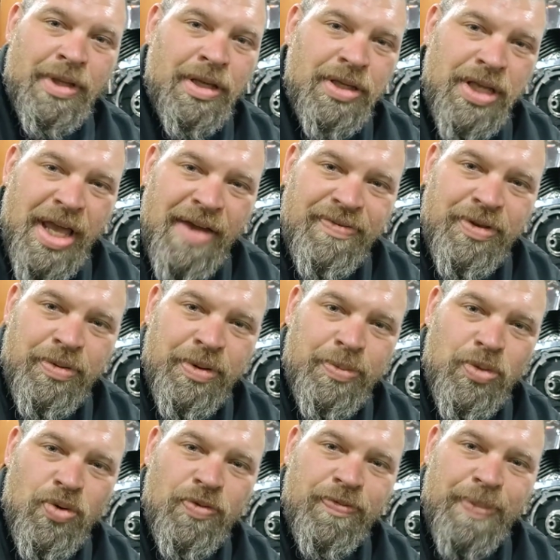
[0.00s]
You have to
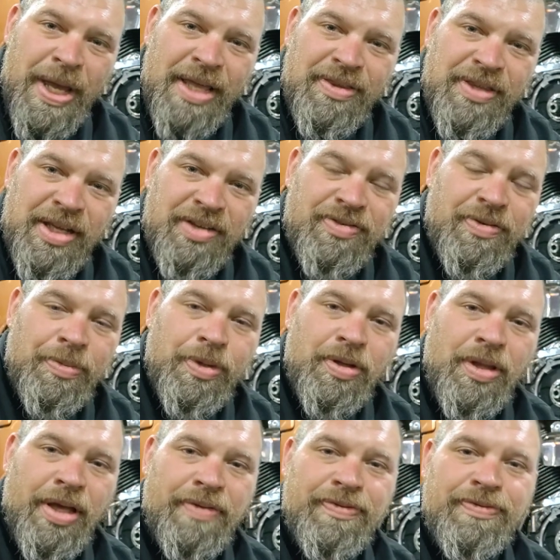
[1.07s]
remove bad things from your
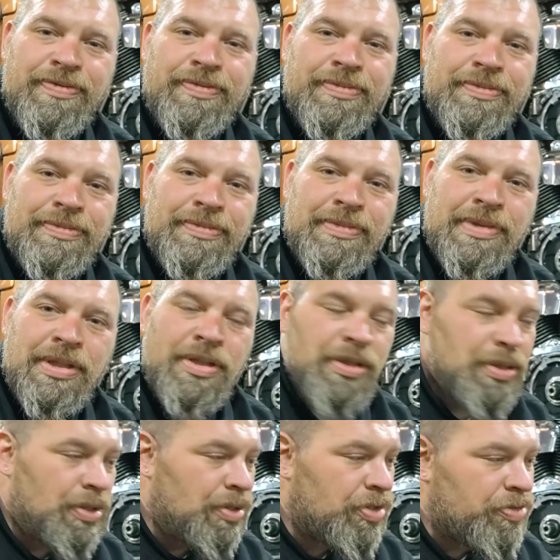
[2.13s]
life.
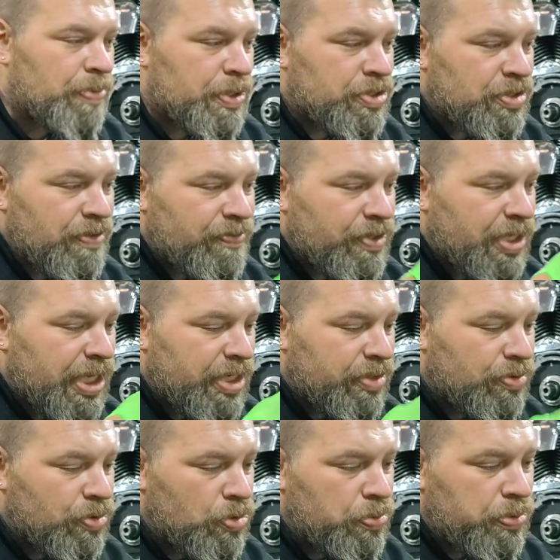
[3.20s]
Especially if you got a
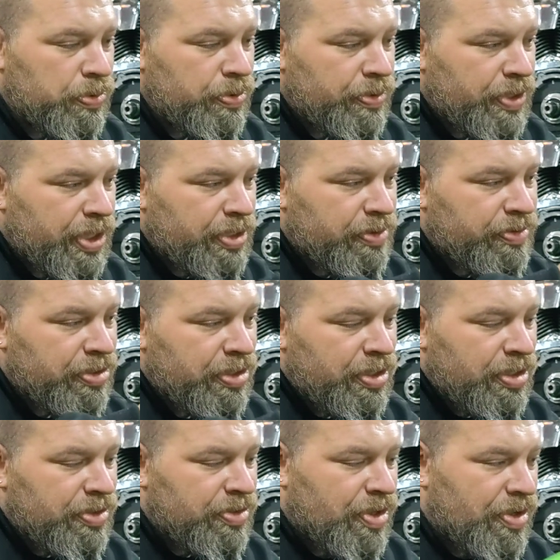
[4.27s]
group that's
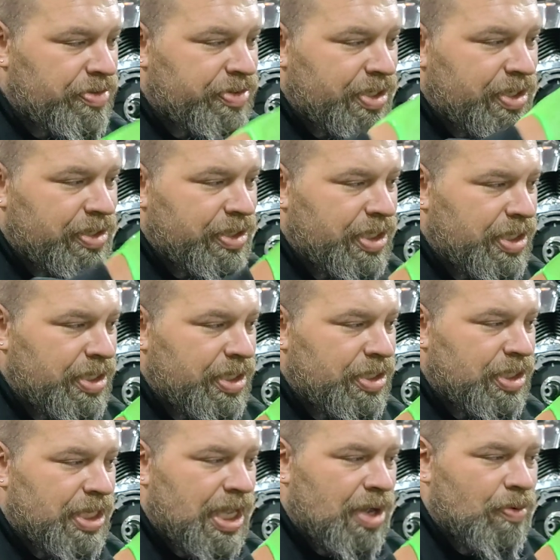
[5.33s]
nice and clean and you
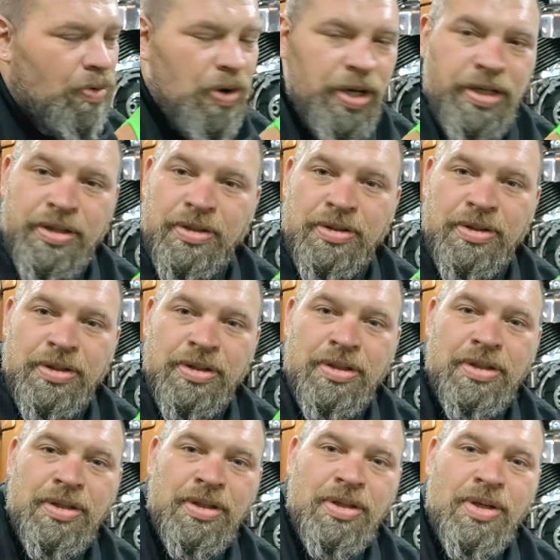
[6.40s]
got one
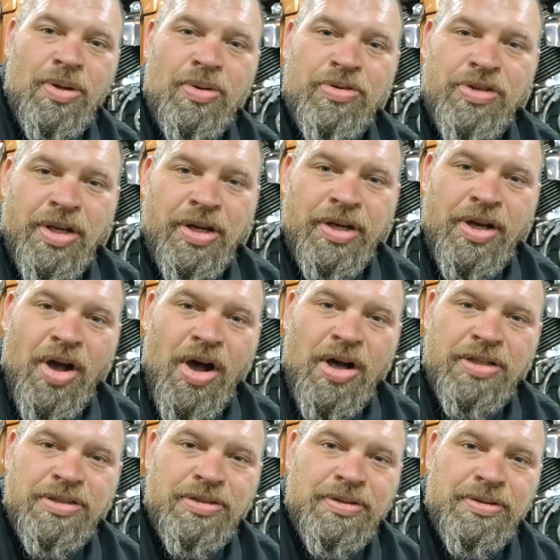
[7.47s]
who's going to
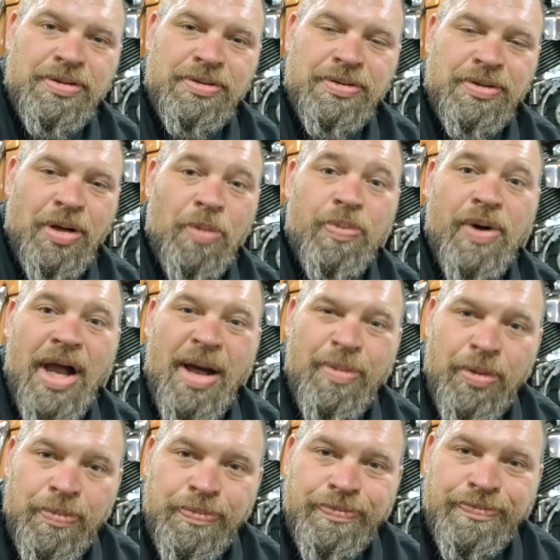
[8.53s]
cause a
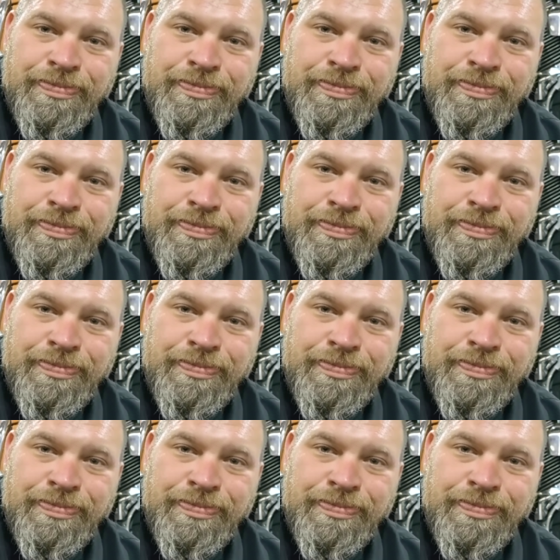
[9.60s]
problem,